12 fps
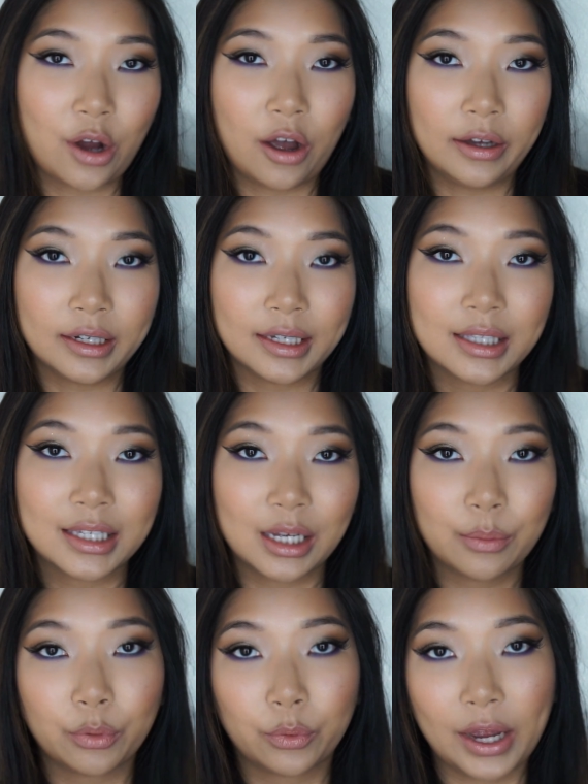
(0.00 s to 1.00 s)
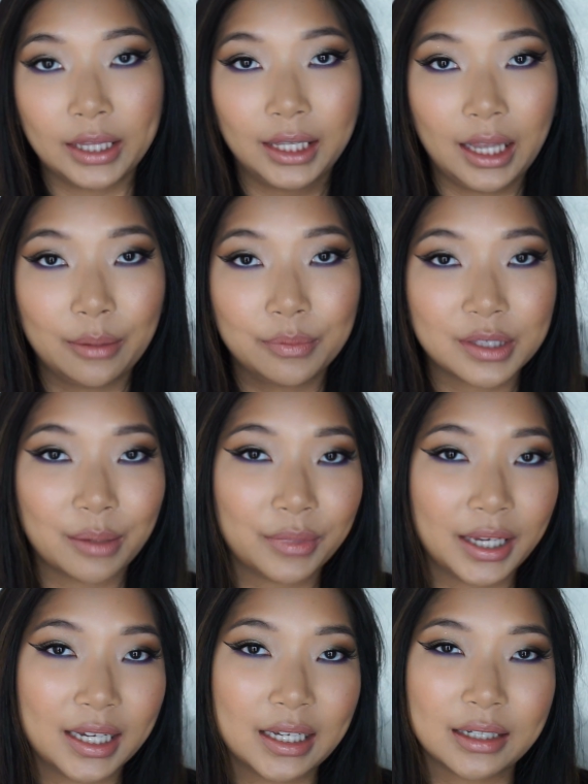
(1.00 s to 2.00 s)
on a deep red lip,
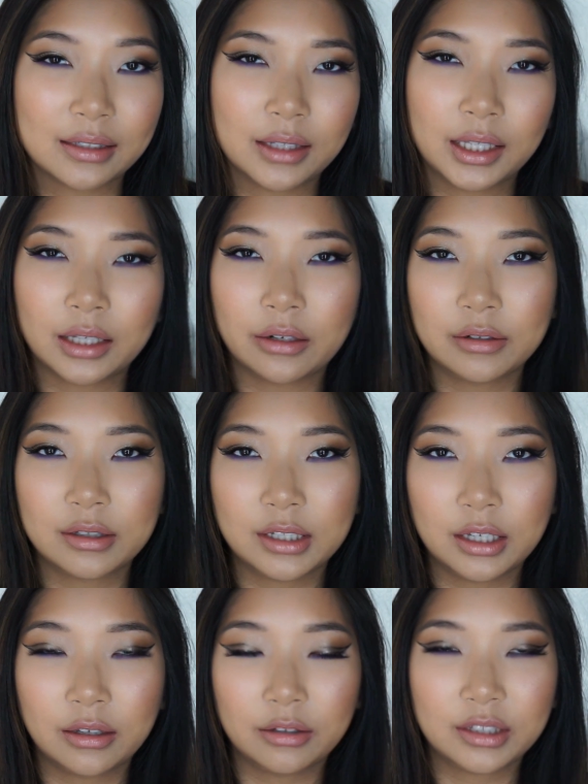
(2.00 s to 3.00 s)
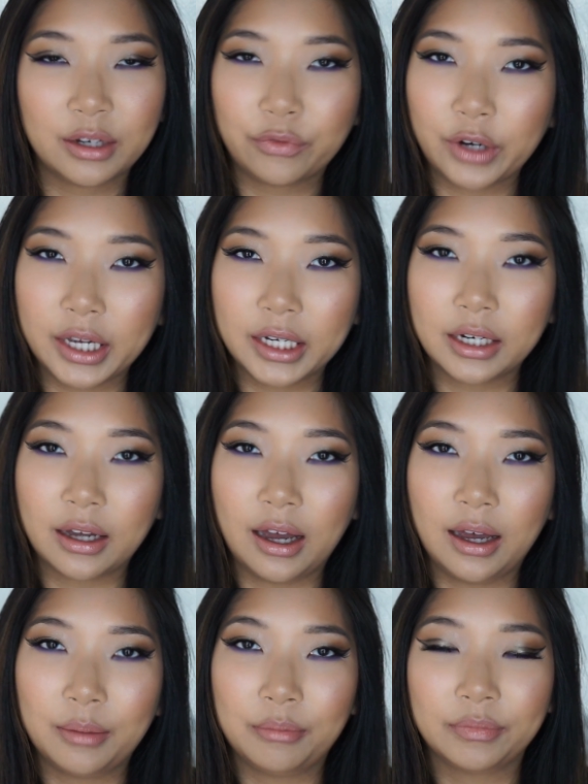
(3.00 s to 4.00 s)
something a little different,
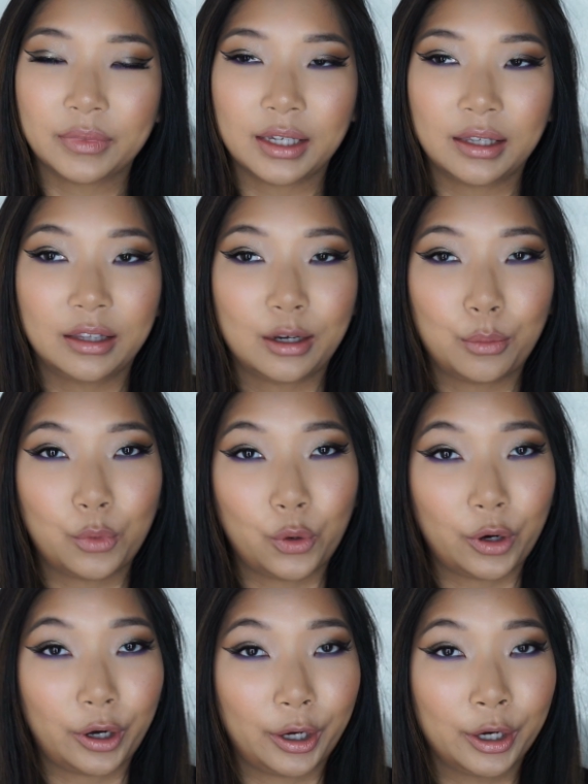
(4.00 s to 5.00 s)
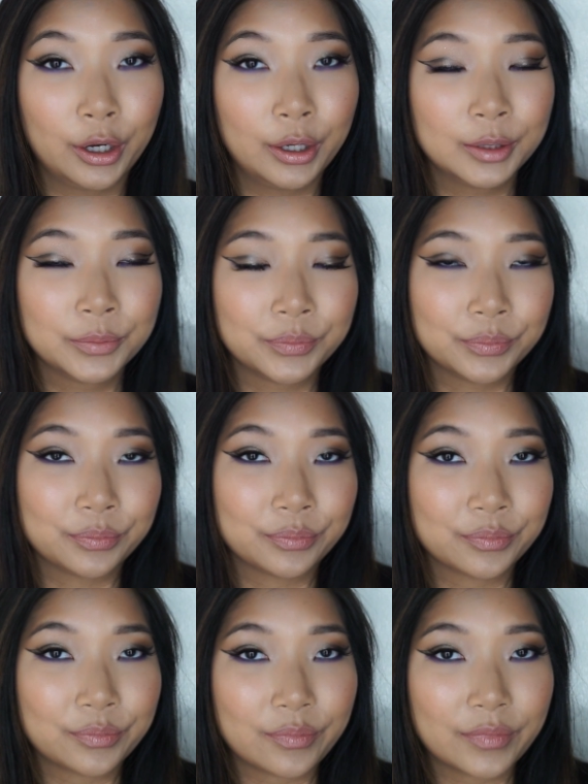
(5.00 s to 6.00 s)
a little more
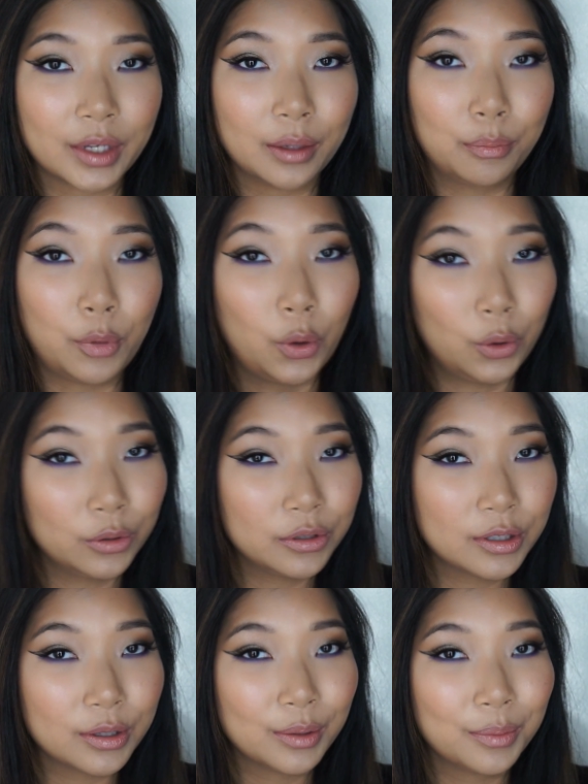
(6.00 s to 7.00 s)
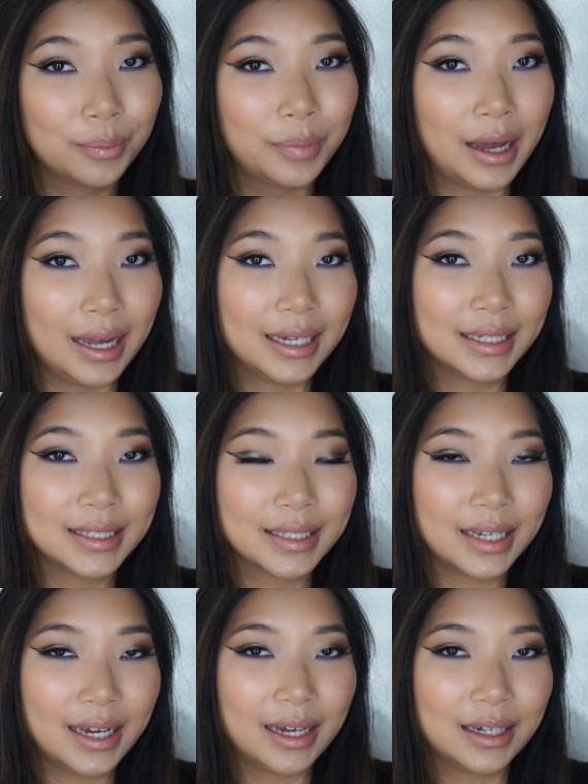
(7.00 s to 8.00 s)
bold, but
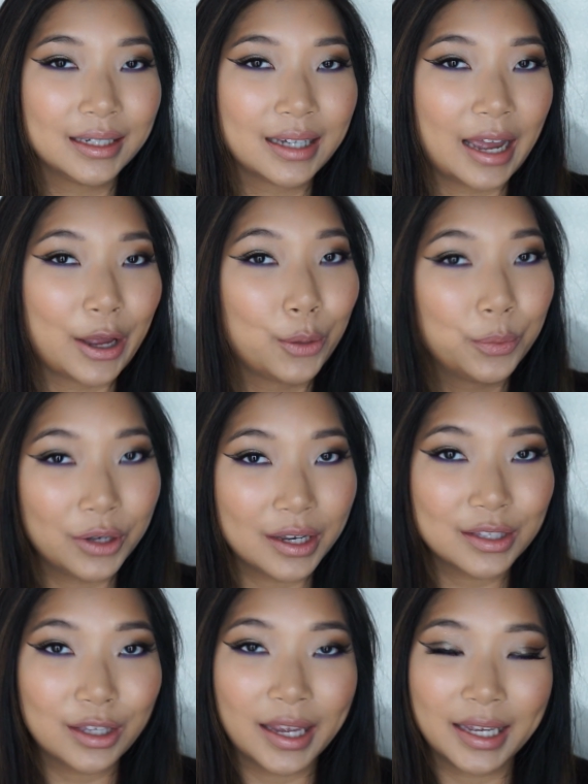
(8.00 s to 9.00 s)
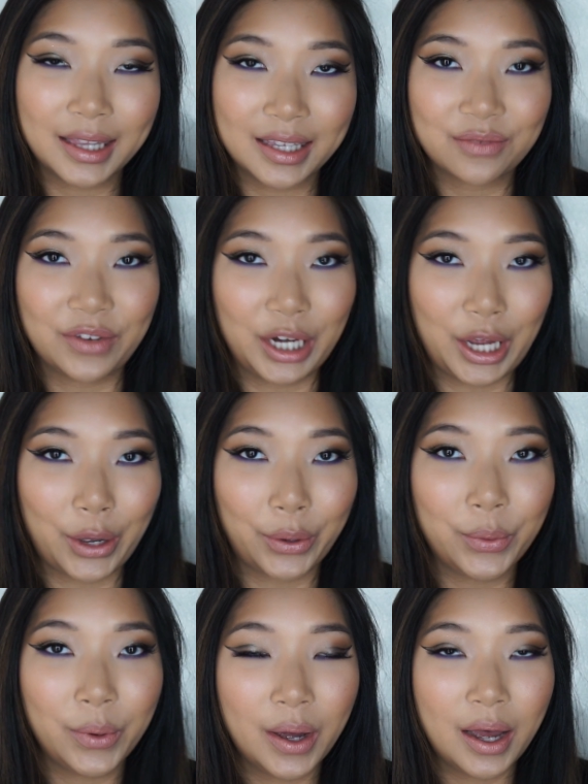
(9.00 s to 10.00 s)
I hope you guys like this video.